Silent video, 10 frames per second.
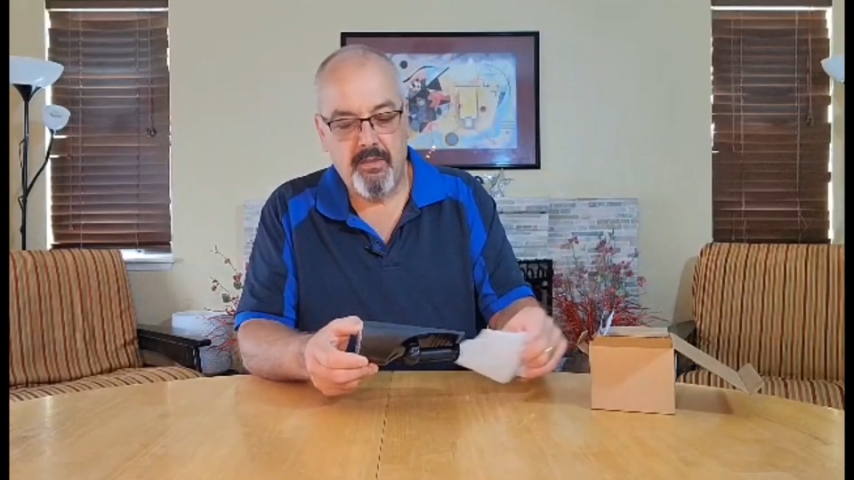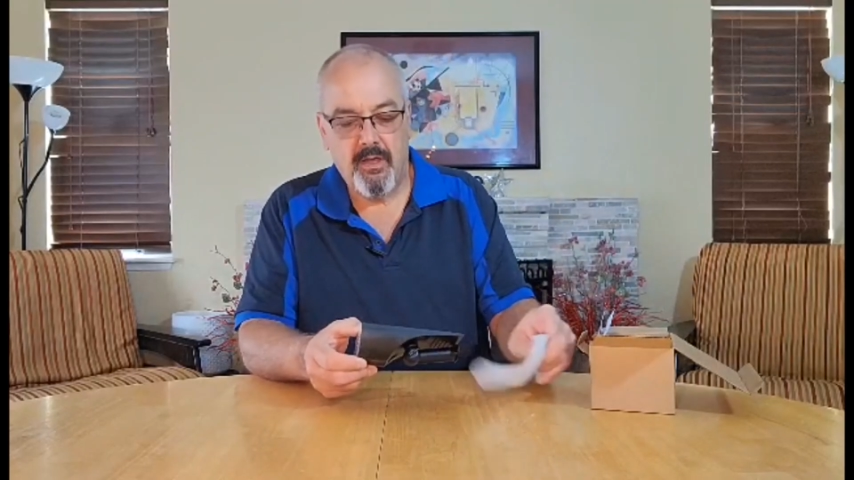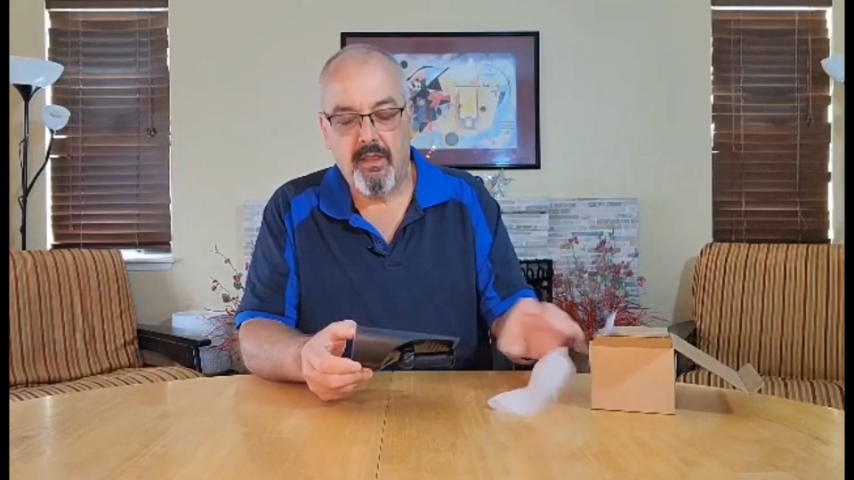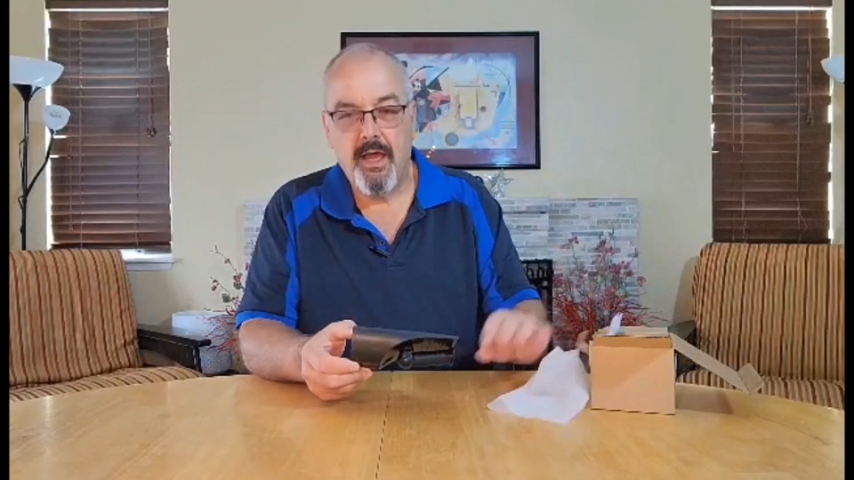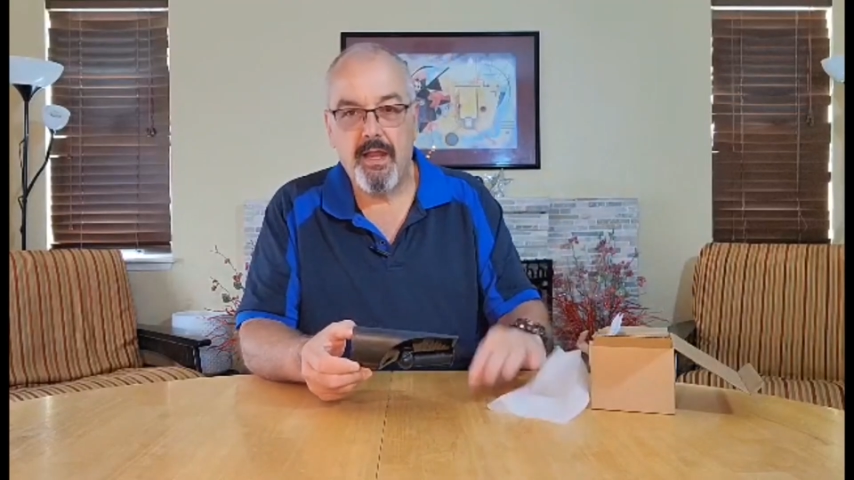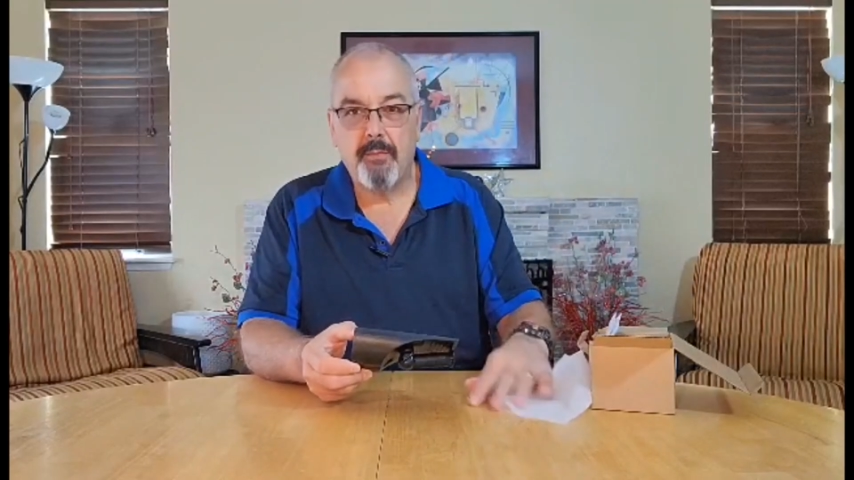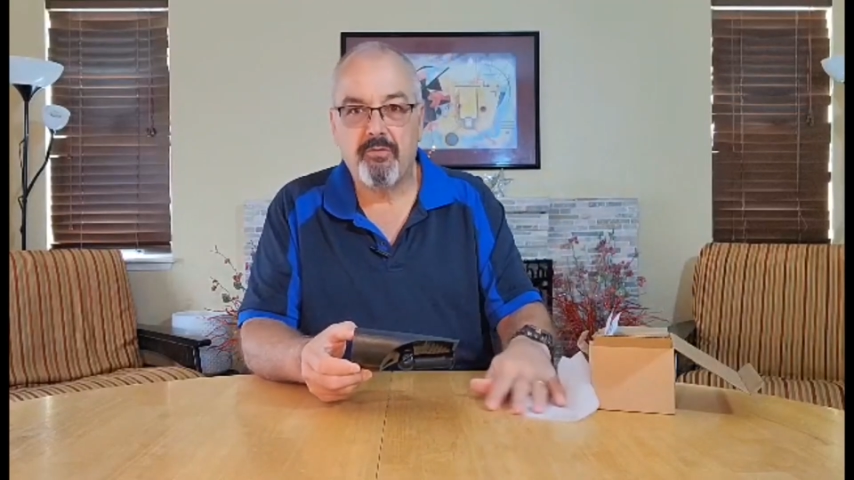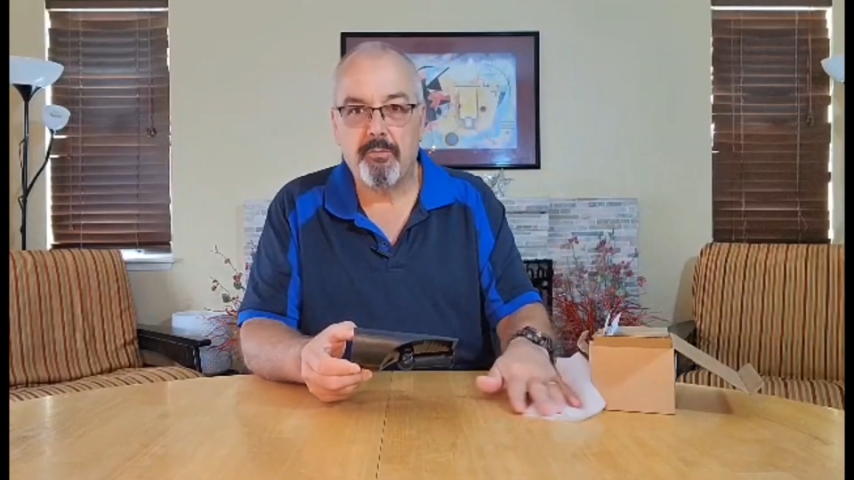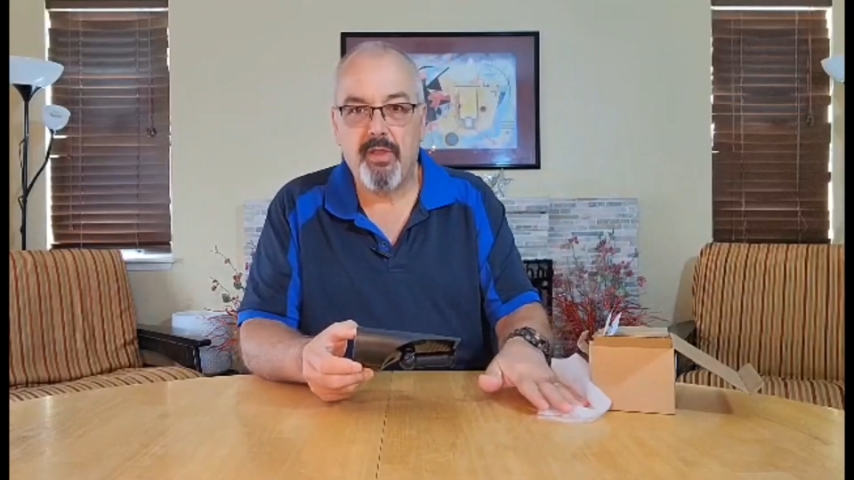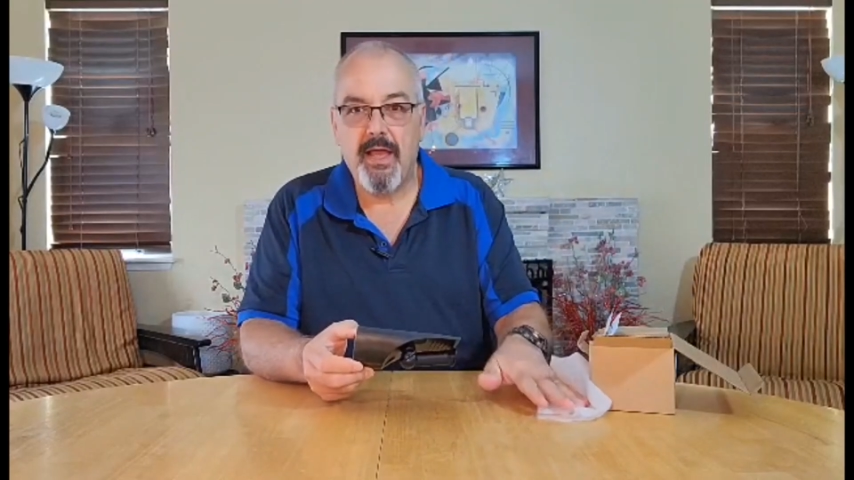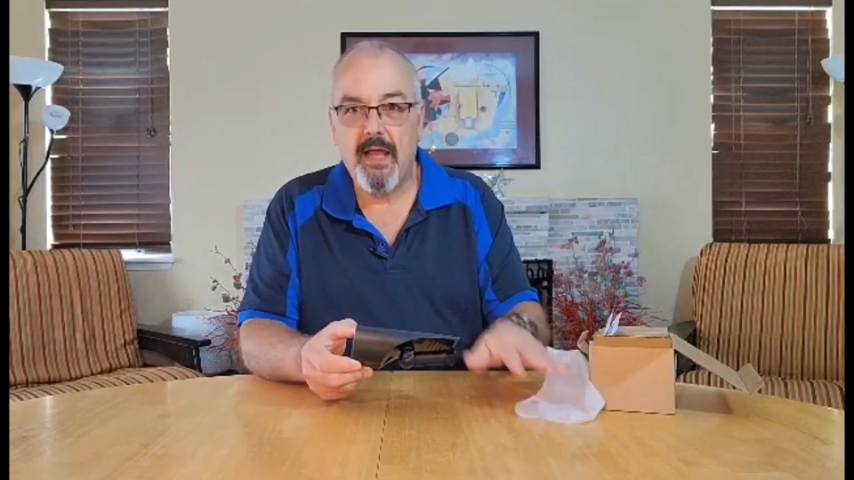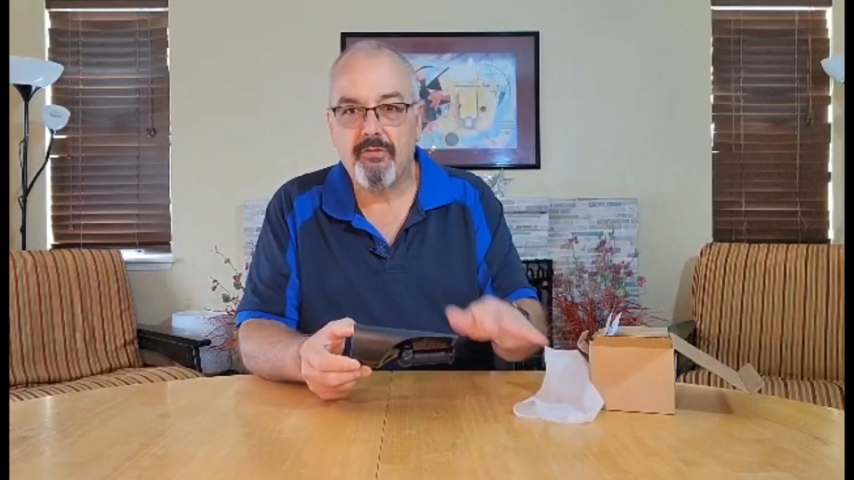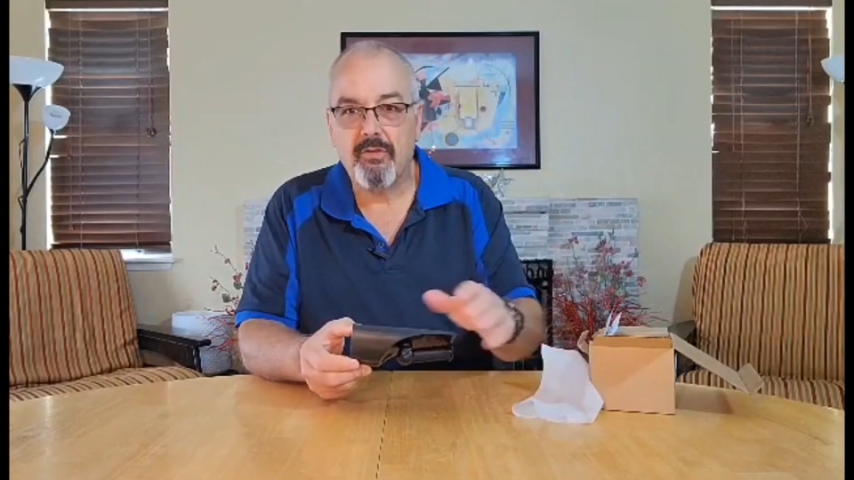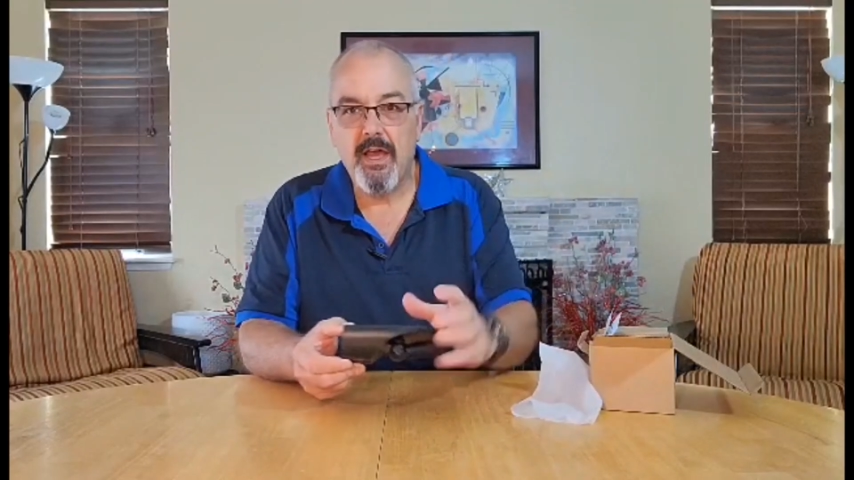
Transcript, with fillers: that can light up some plants